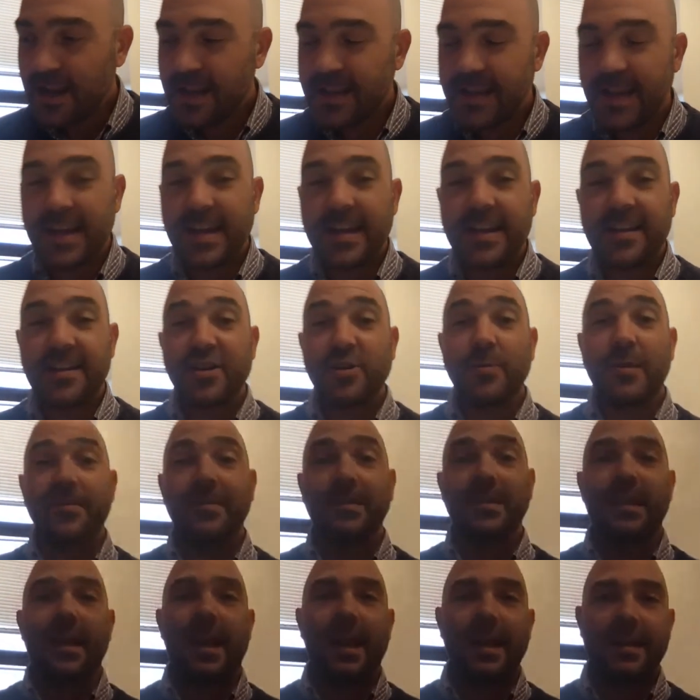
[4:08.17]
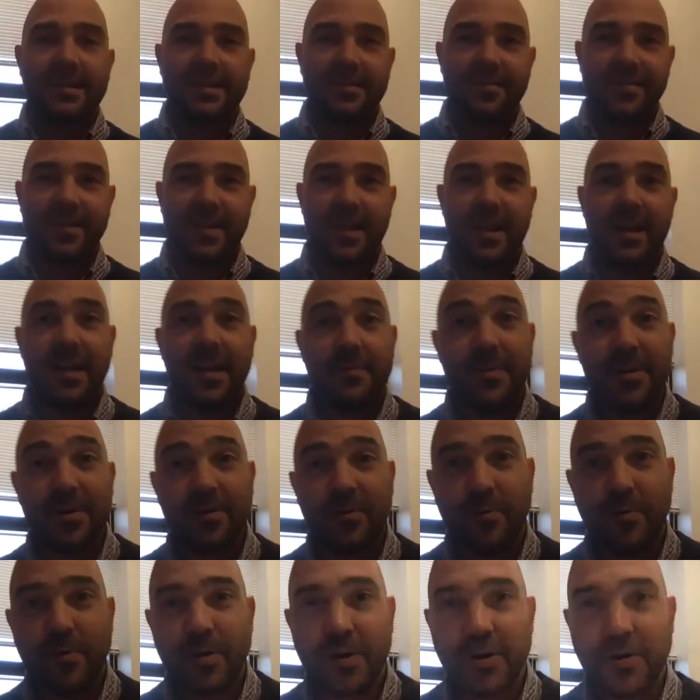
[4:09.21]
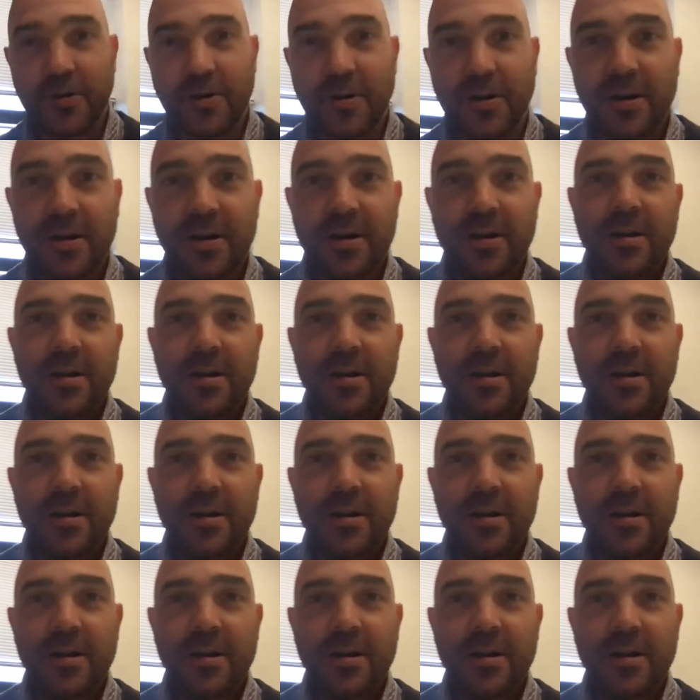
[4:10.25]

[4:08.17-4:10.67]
They needed to have lots of time in order